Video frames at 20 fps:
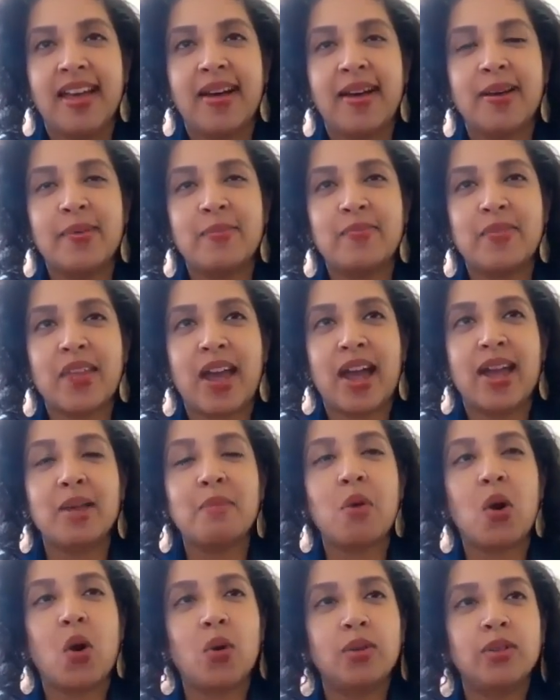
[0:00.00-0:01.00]
I
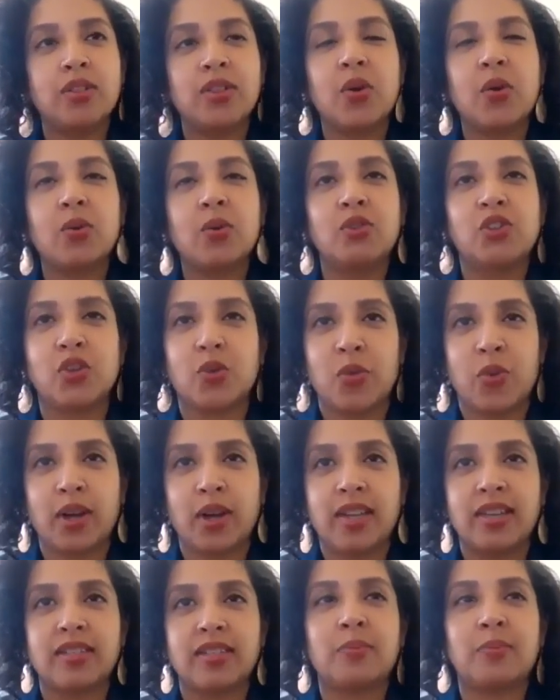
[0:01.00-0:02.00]
am also
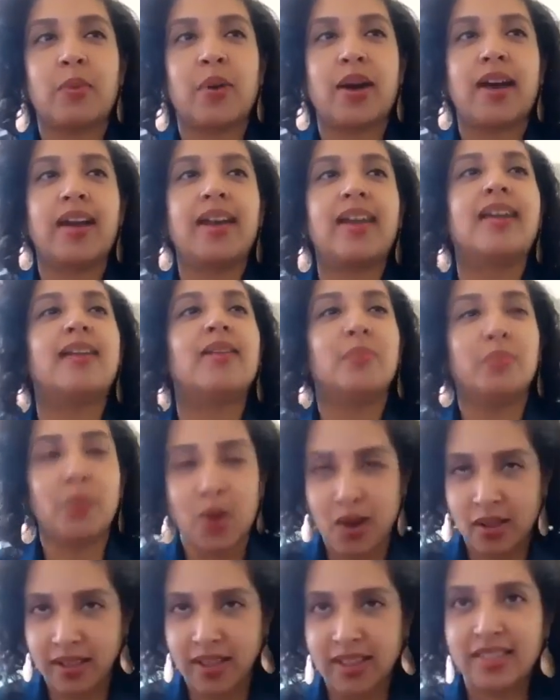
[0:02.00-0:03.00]
joined by
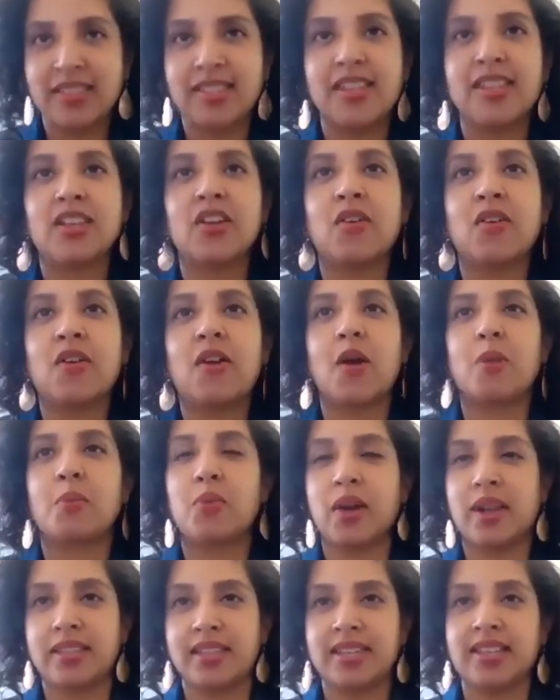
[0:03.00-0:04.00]
Paulette Senior, our
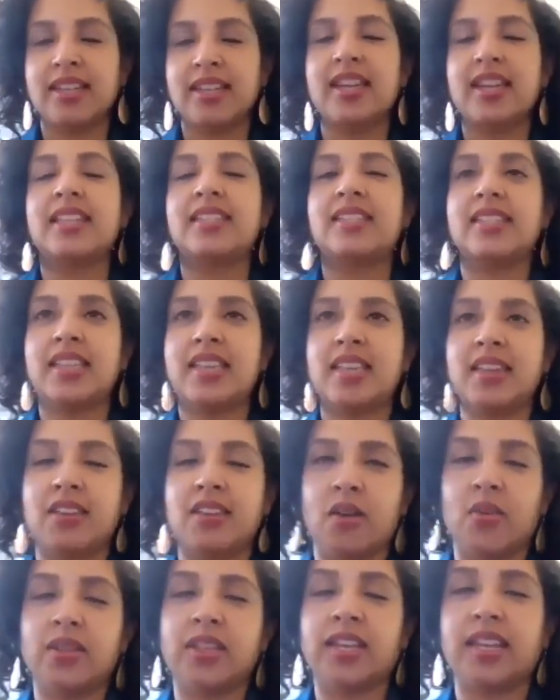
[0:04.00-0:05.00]
President and
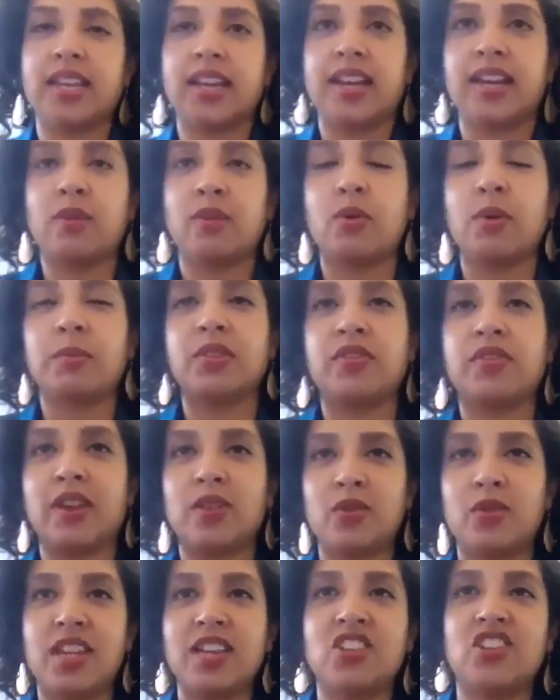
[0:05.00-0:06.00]
CEO at the Canadian Women's
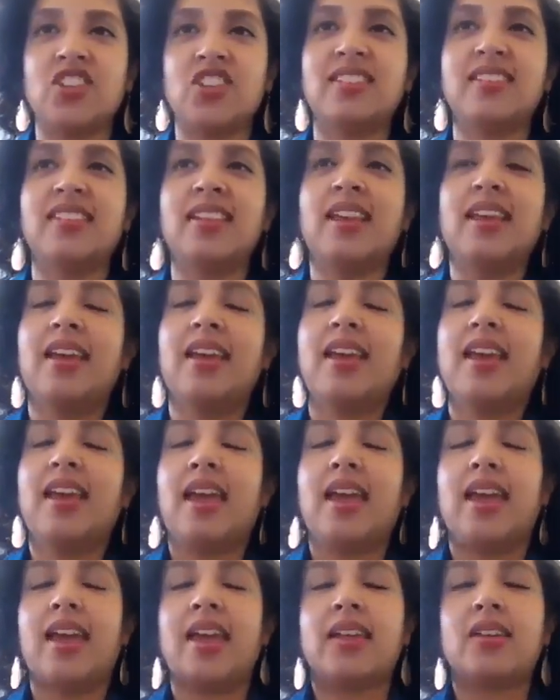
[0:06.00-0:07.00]
Foundation,
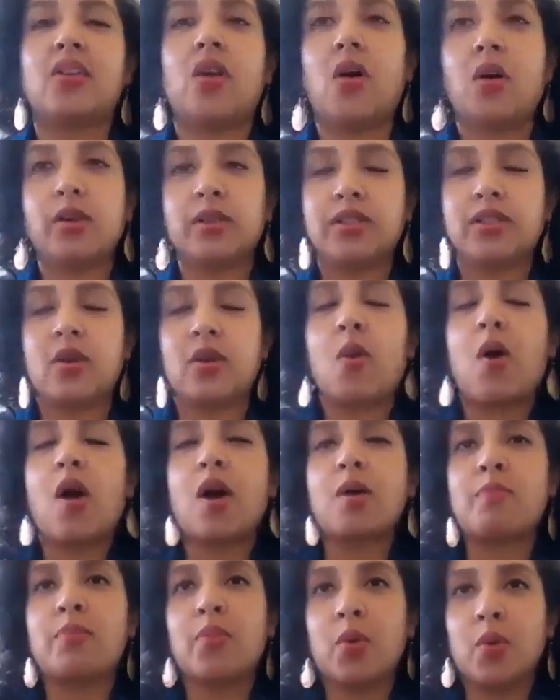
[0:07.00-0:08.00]
and also
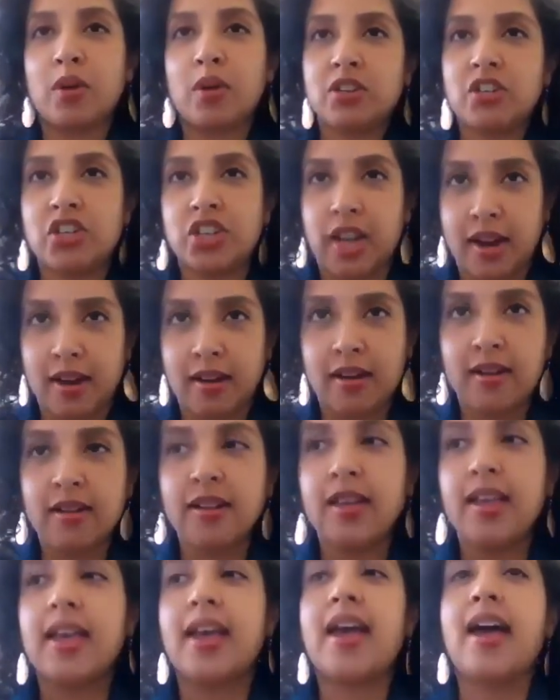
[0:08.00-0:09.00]
our board
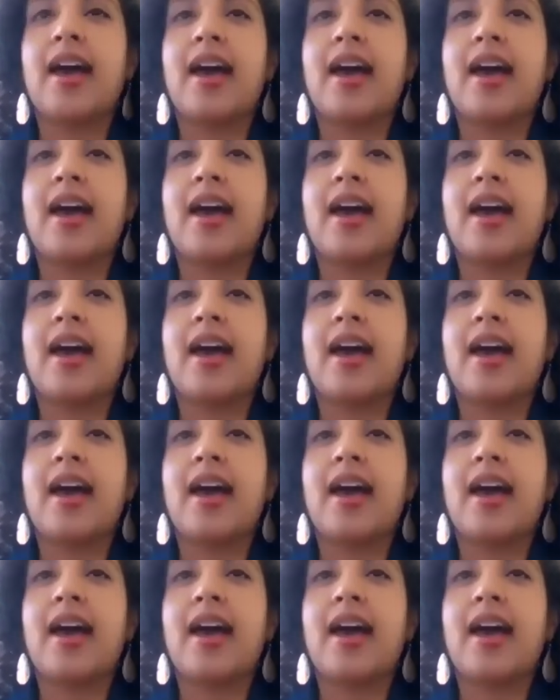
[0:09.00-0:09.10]
chair,